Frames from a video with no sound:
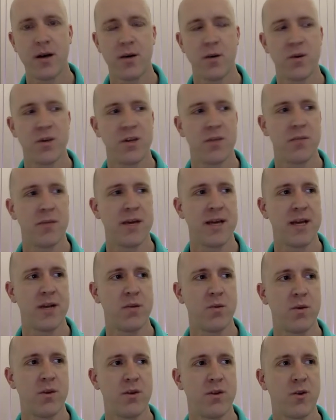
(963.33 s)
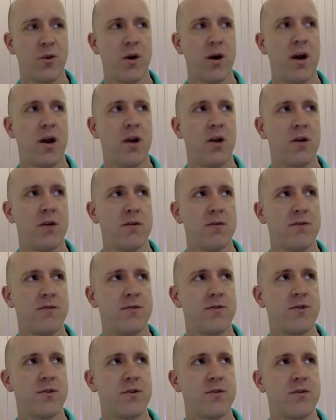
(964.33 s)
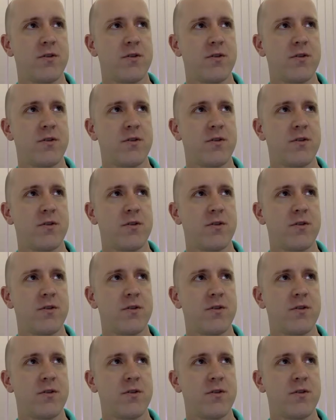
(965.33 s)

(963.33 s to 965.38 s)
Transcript: Was it made with quite a lot of sort